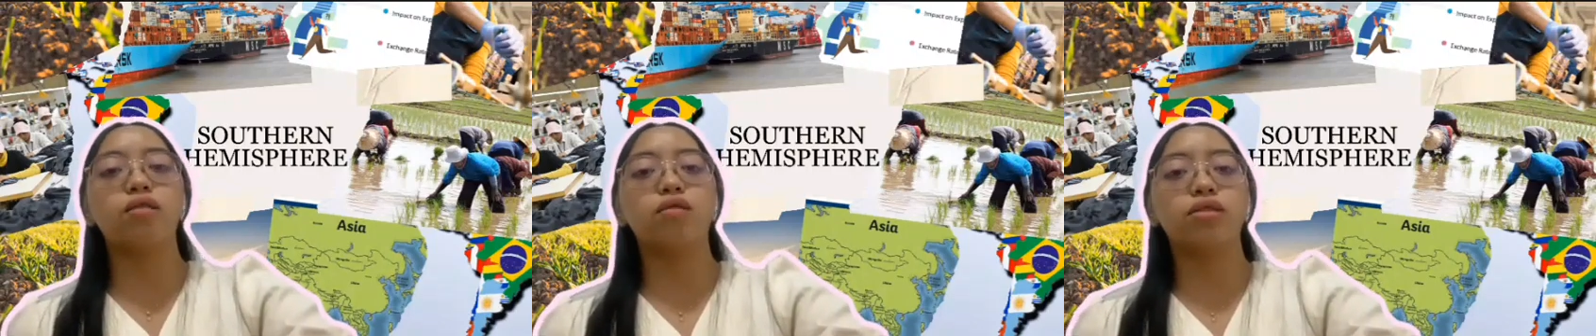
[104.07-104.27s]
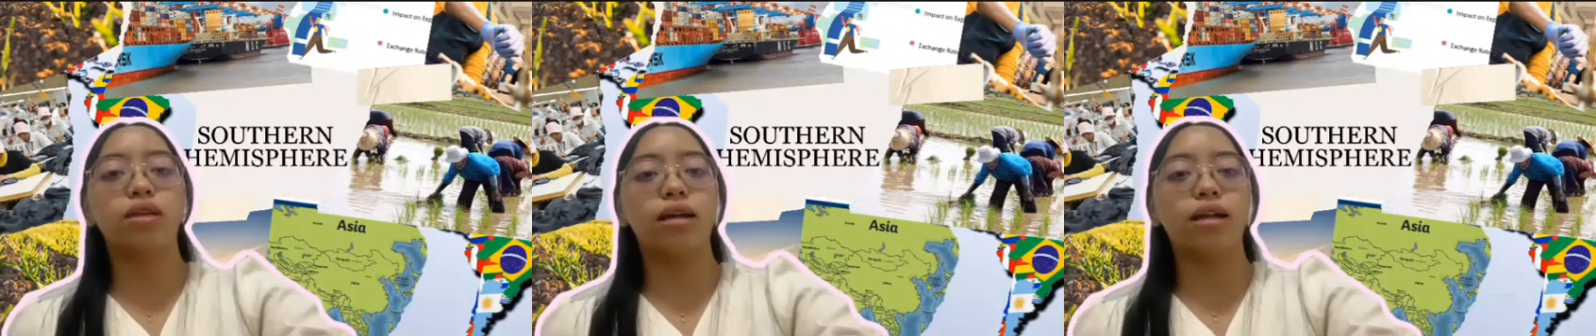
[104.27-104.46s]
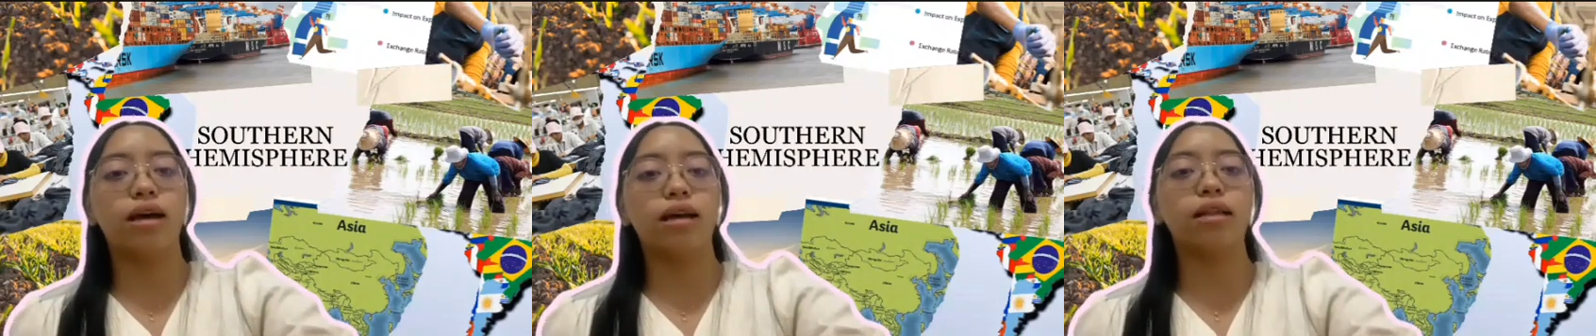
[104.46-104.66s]
New
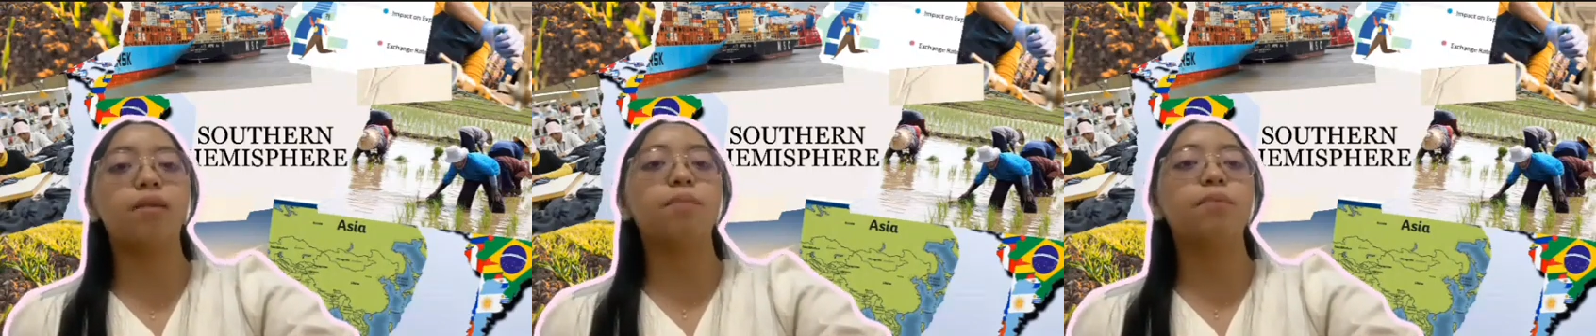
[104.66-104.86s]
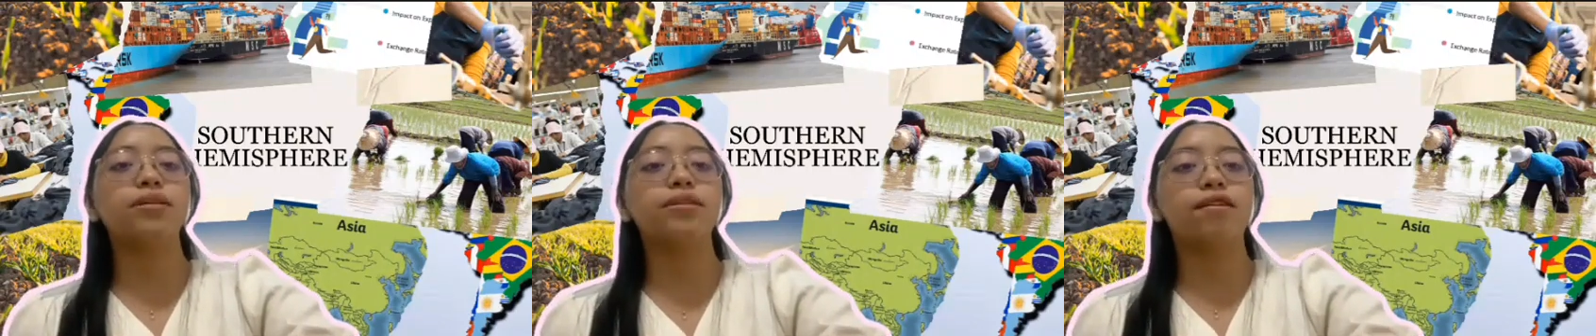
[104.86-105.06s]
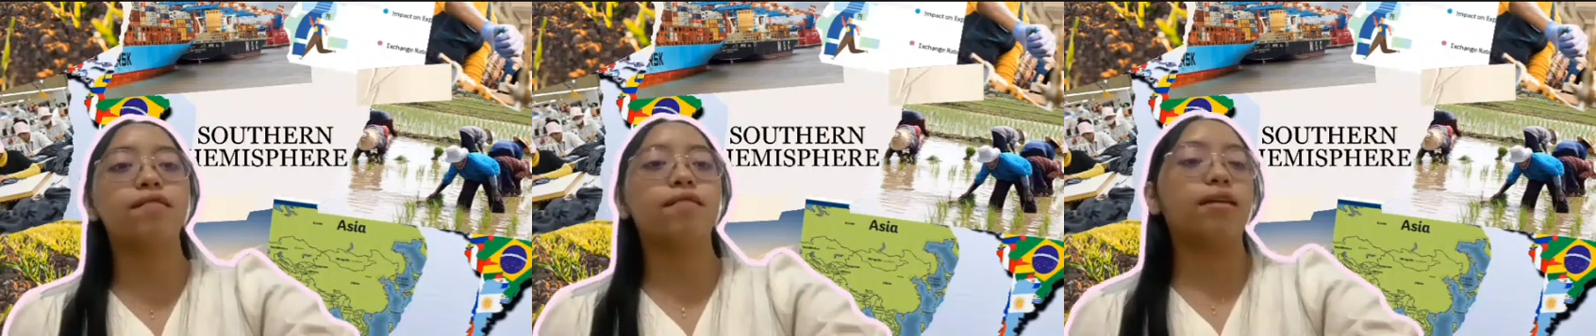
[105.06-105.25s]
Zealand, and
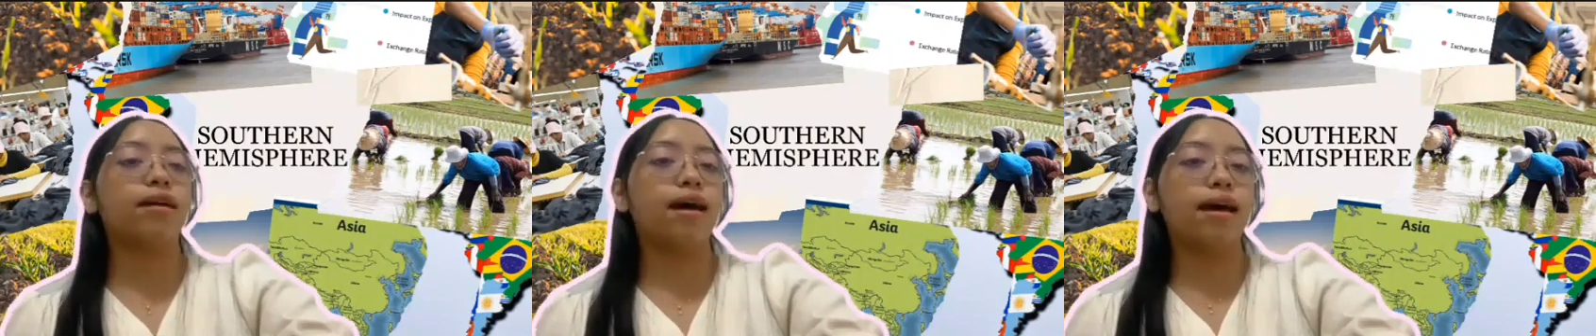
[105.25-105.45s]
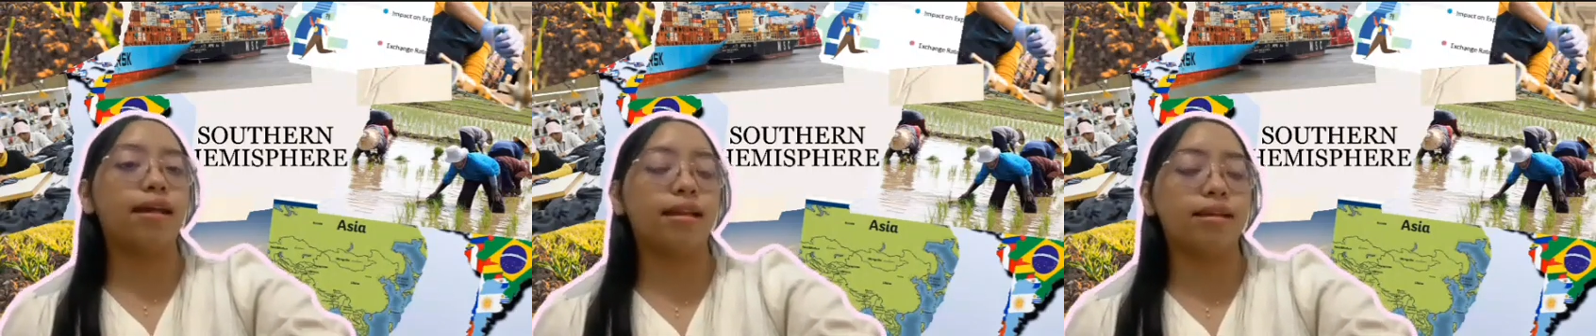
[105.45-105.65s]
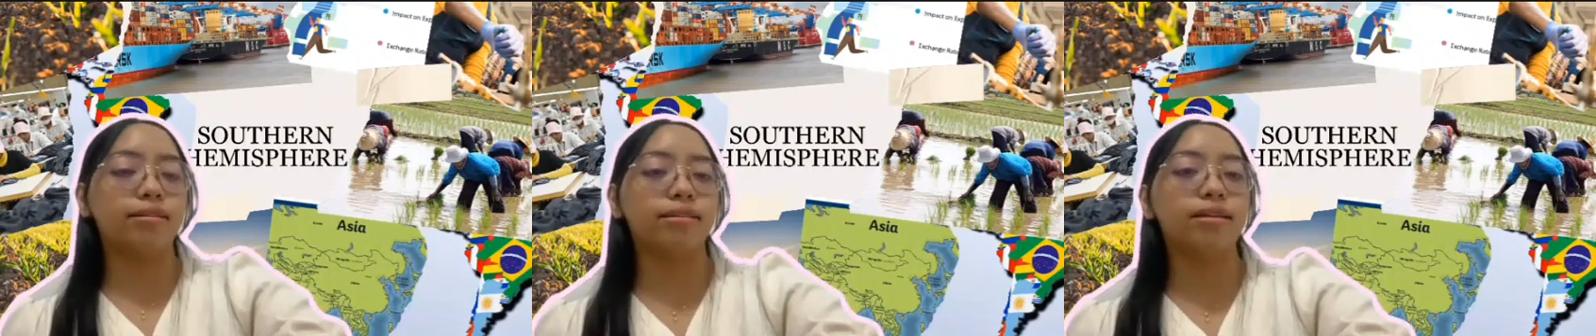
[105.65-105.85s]
Pacific
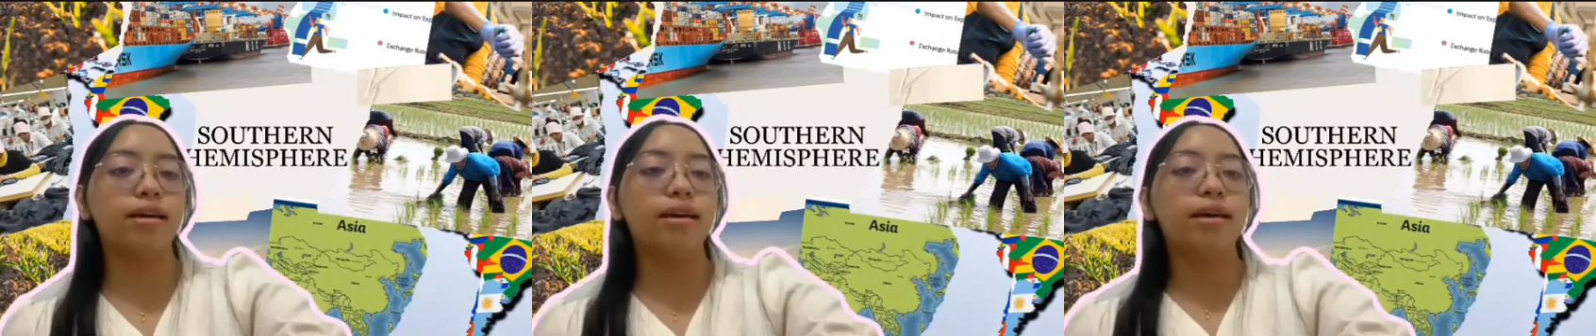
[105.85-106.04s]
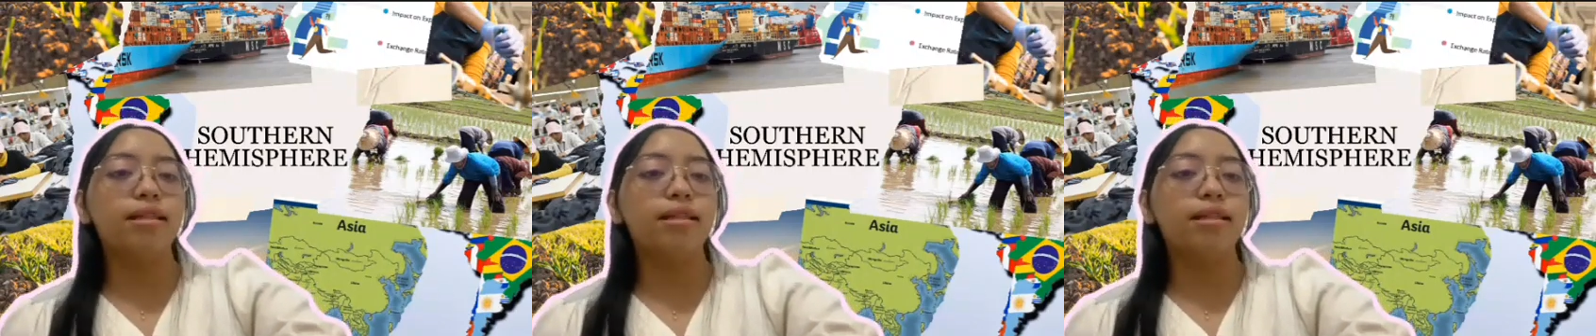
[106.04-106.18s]
Islands.